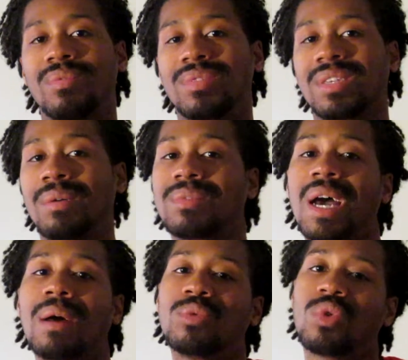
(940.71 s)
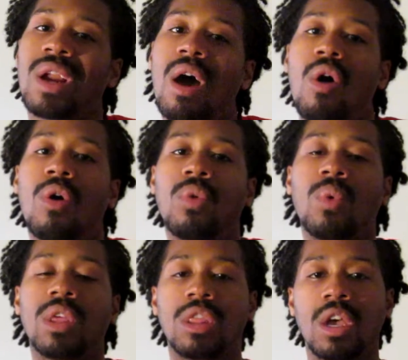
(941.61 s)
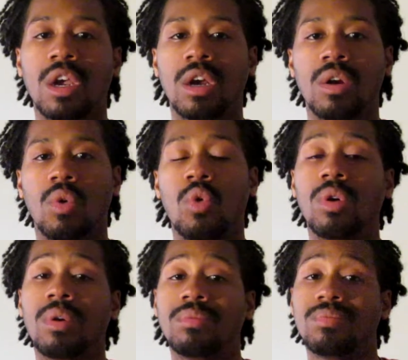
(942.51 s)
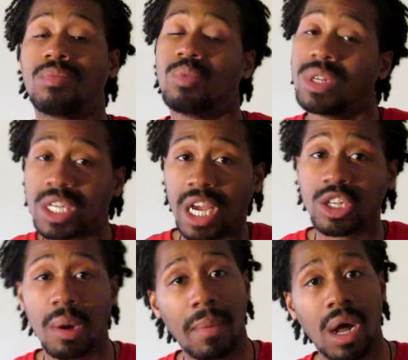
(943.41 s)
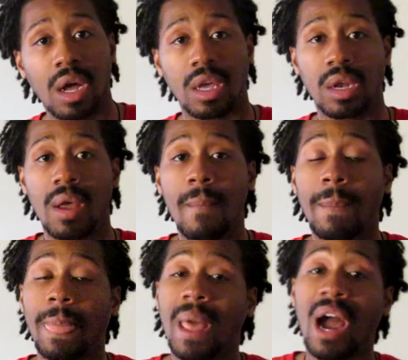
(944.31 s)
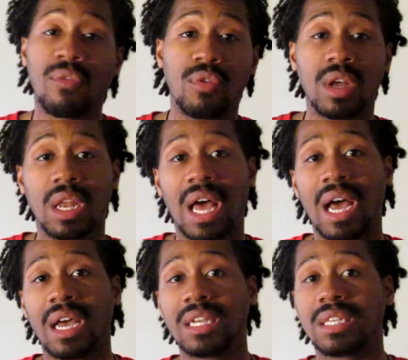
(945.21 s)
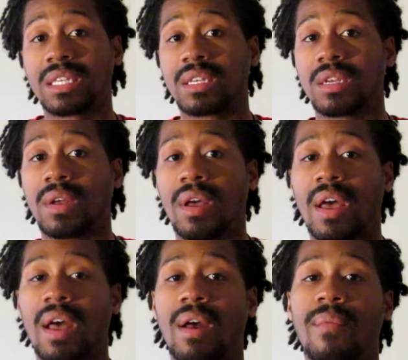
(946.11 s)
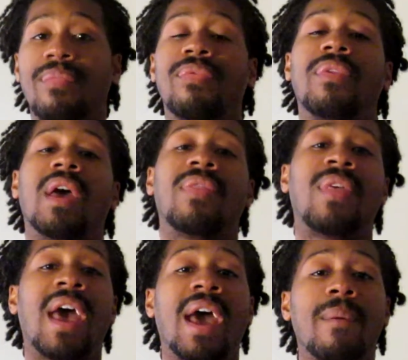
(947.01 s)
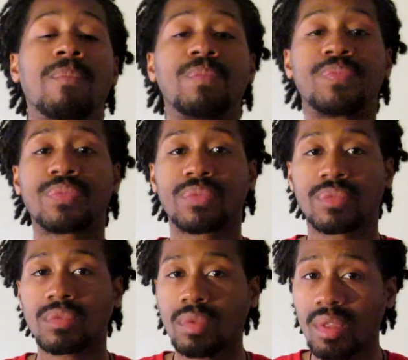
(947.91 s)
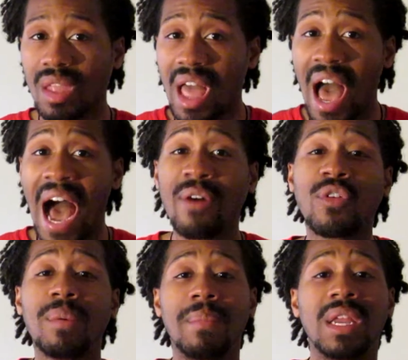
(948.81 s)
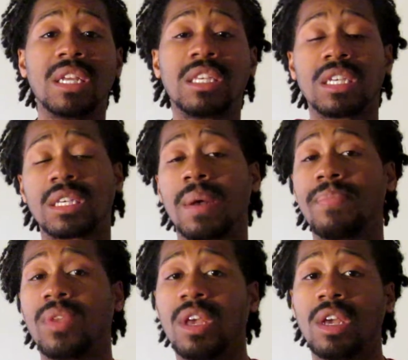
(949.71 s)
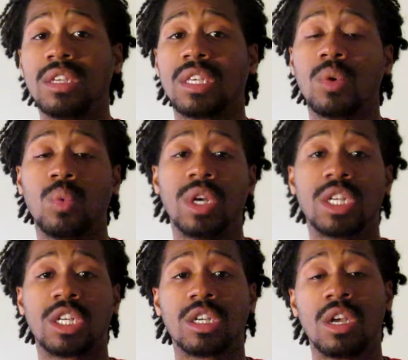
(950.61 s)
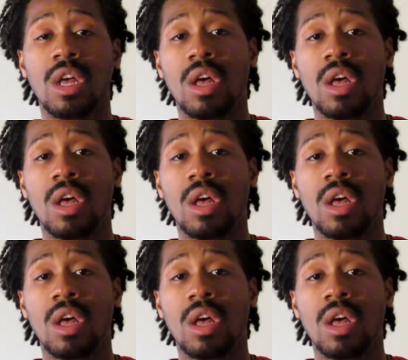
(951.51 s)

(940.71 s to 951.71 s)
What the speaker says: Sometimes we're not all the way there, or we change our mind. I've realized that I've committed to some things in which,